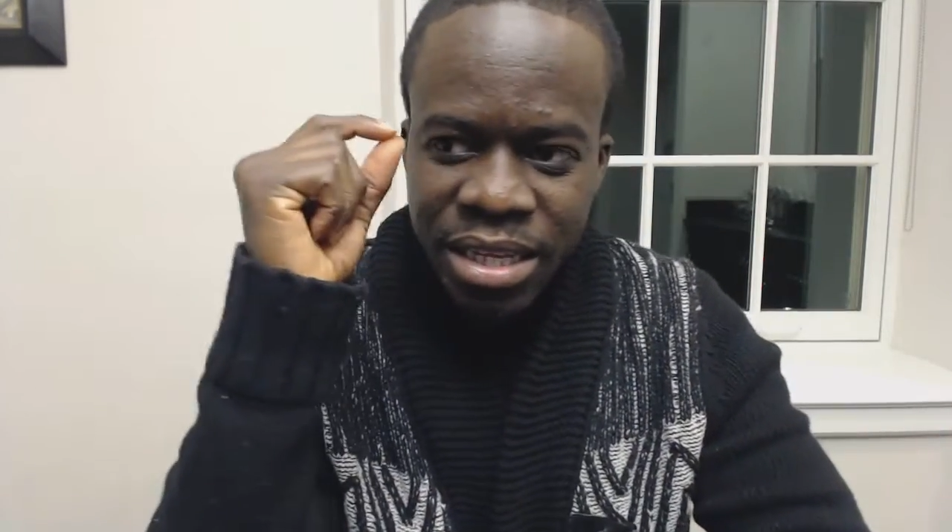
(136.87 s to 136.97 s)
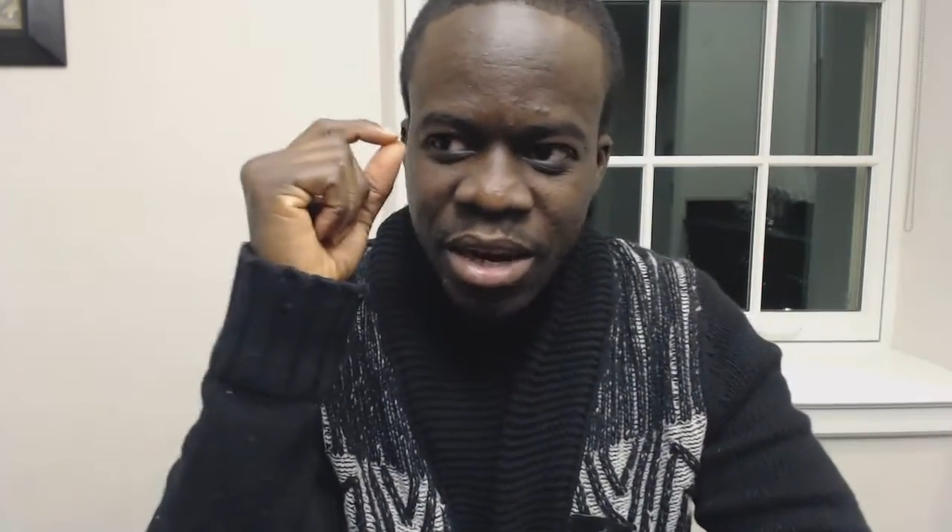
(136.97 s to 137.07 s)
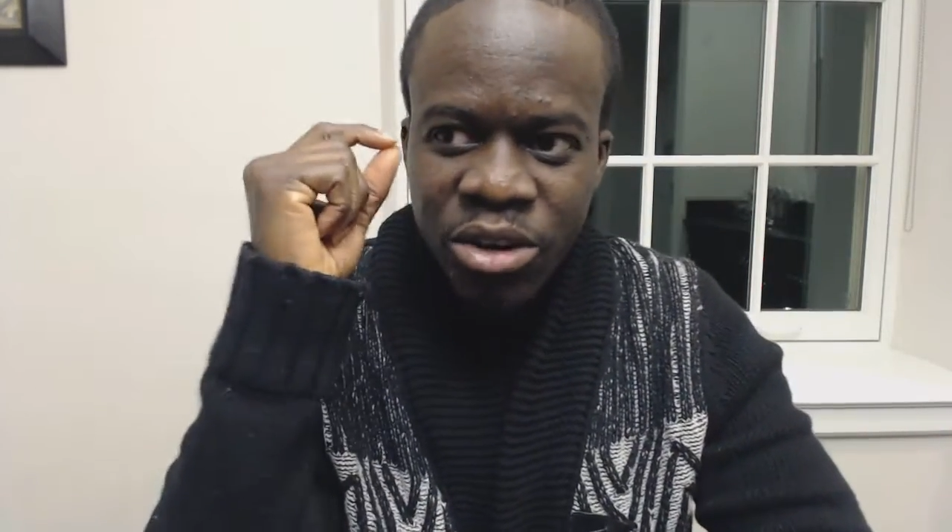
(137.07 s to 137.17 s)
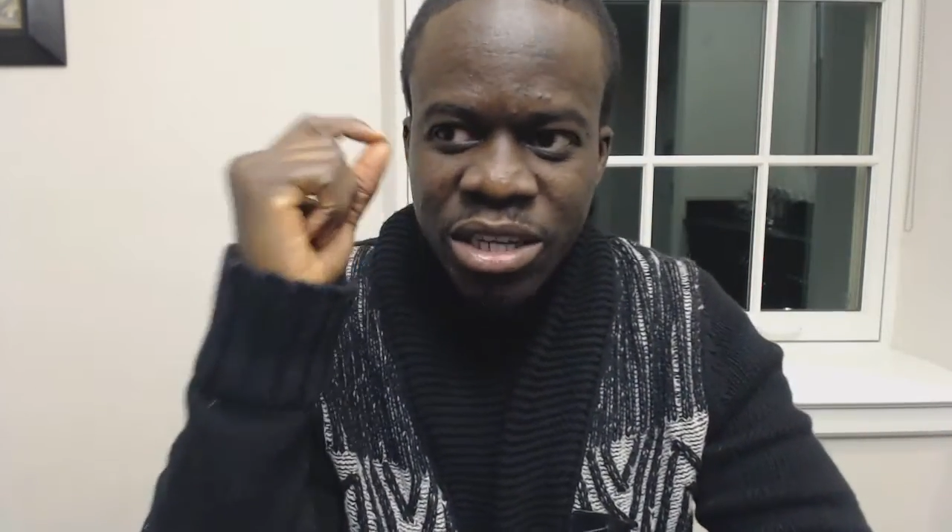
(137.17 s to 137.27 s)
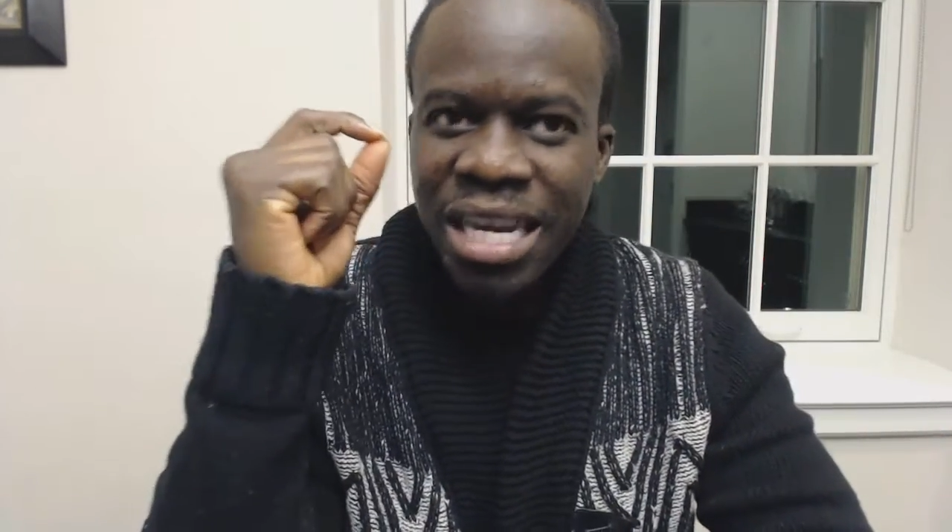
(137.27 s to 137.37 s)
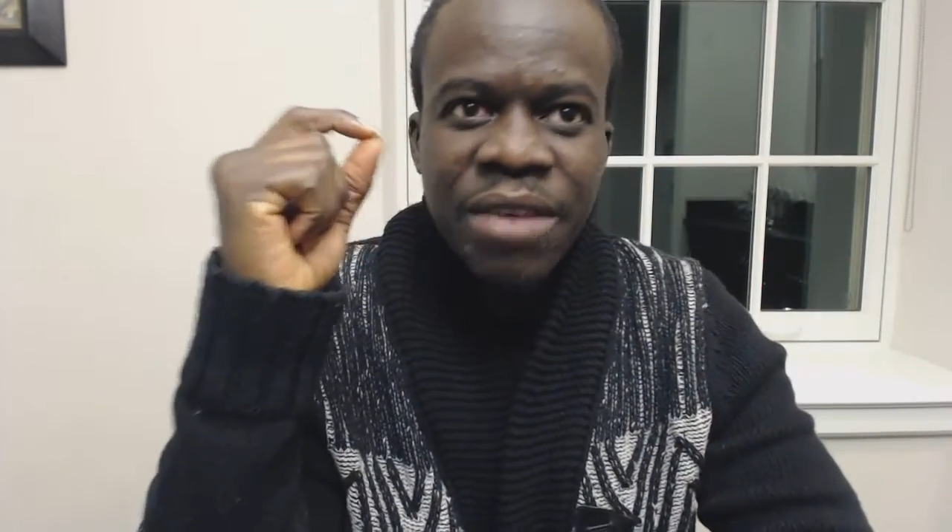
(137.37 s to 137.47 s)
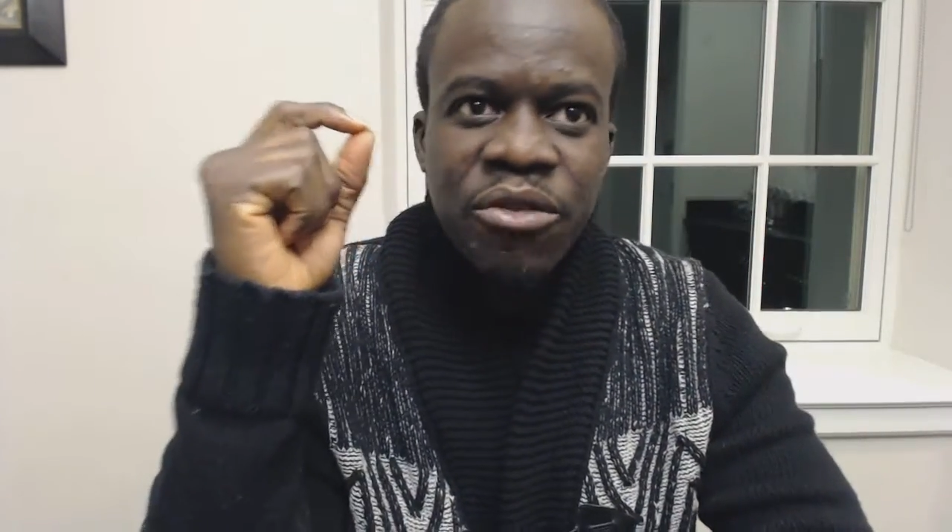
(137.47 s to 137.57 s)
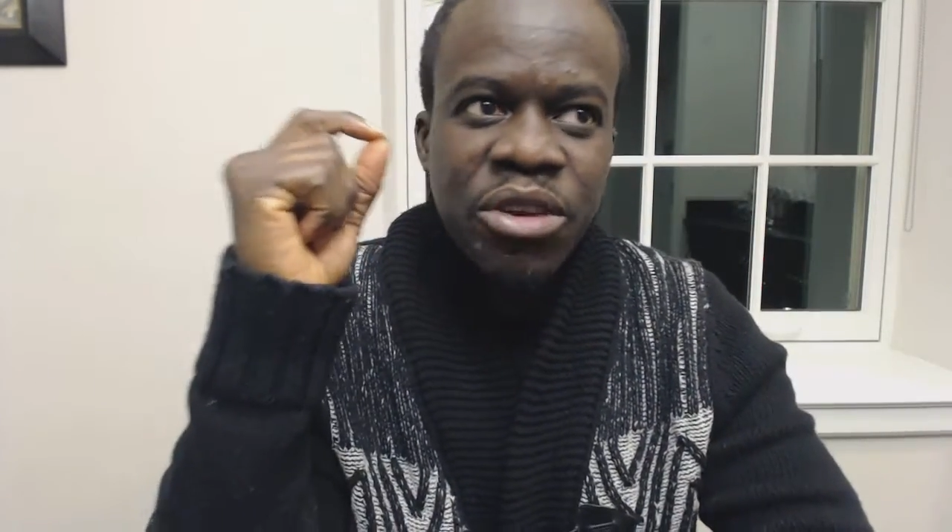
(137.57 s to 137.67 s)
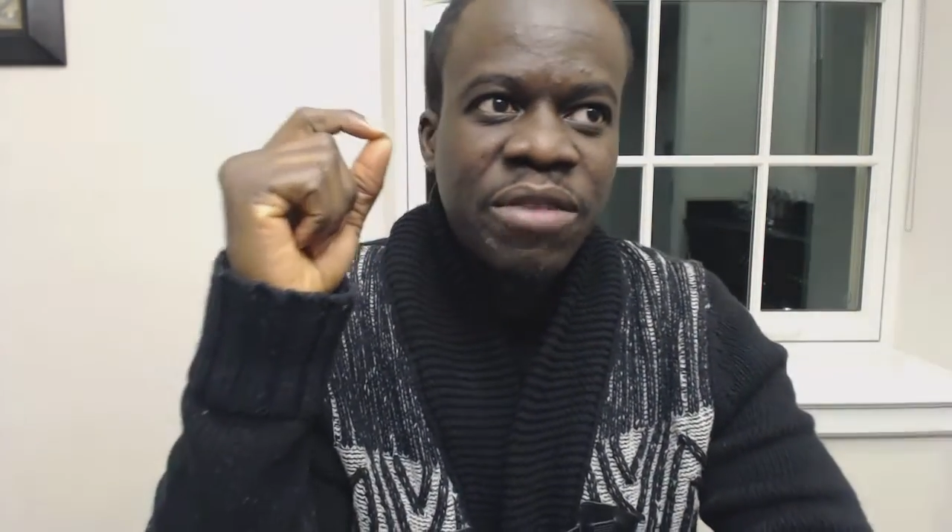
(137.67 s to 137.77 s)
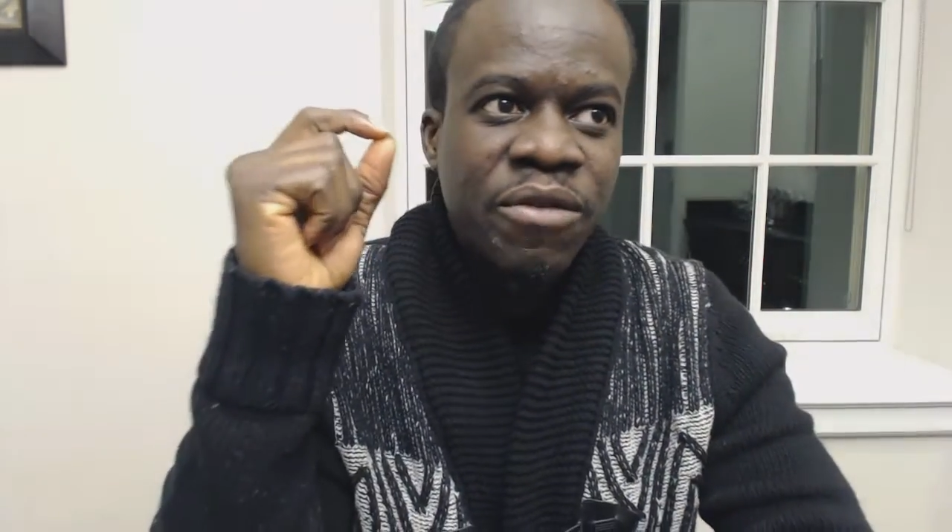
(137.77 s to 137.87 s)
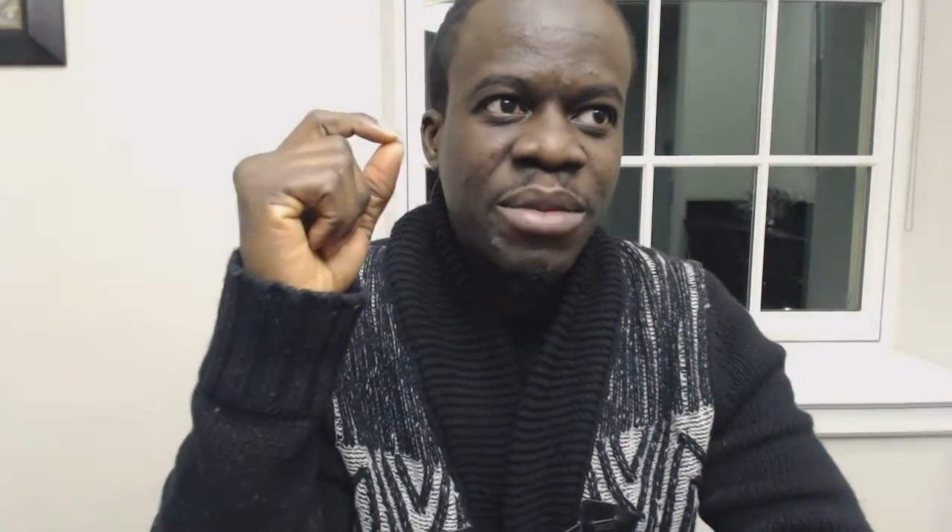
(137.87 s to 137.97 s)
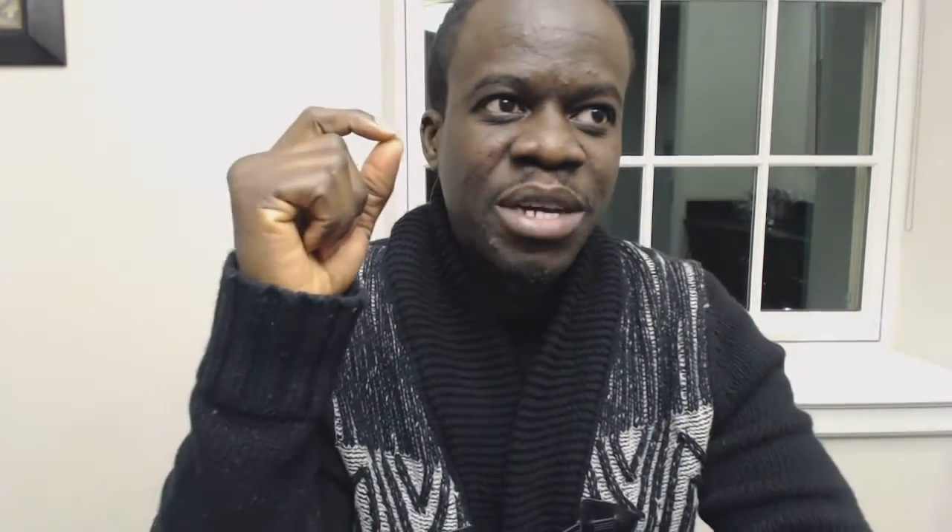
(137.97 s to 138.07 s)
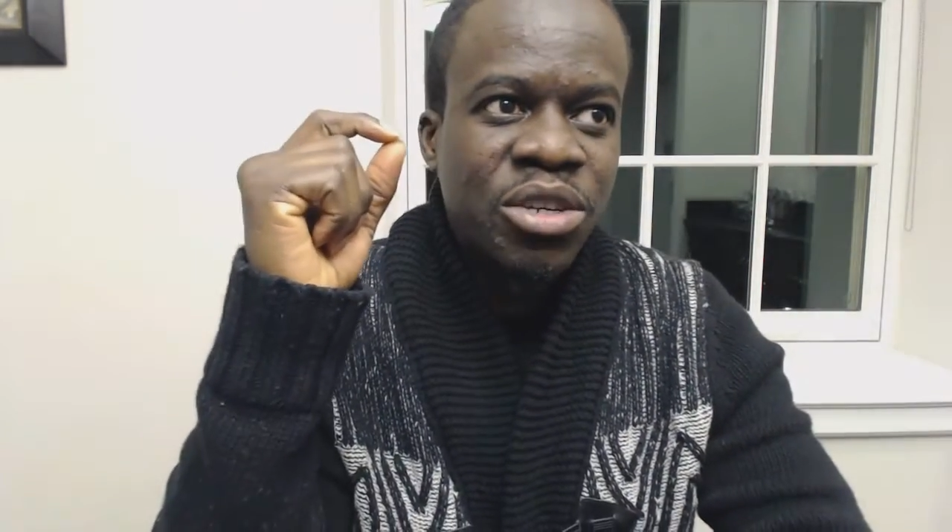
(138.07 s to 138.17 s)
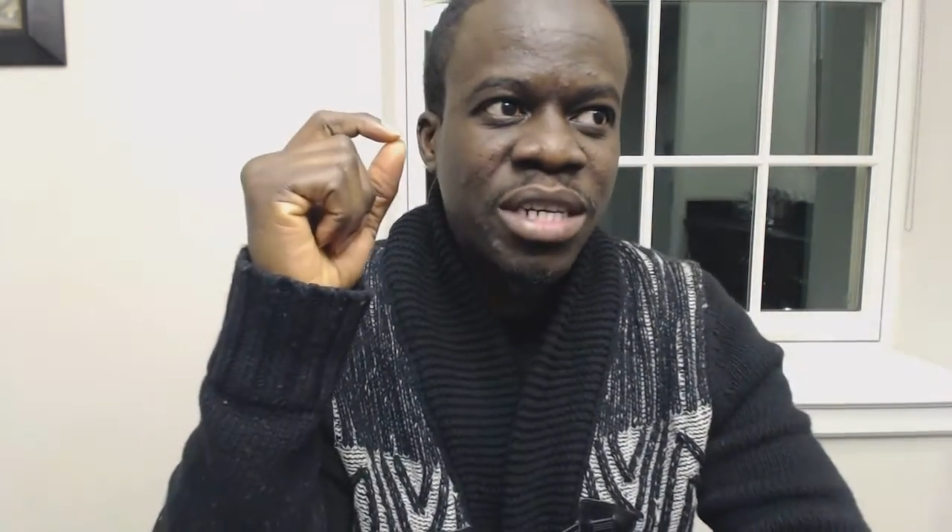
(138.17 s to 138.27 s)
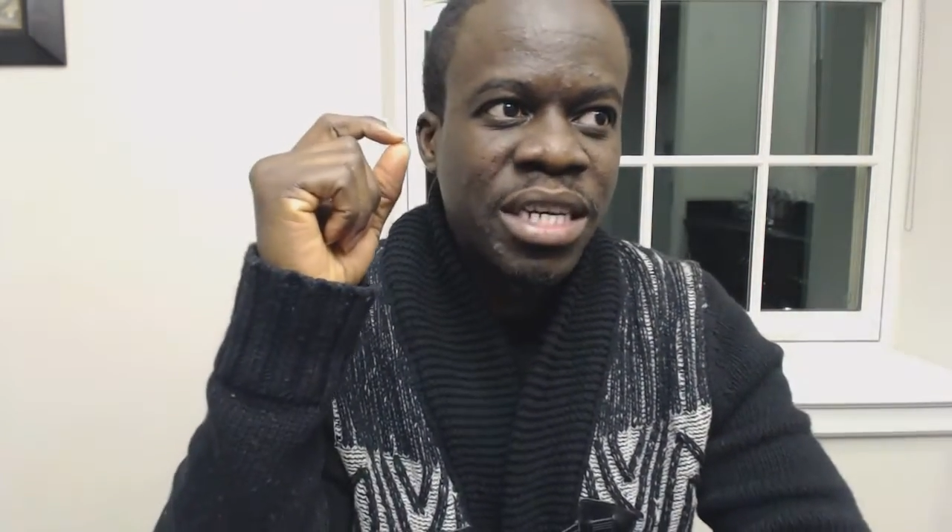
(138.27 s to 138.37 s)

her desire for information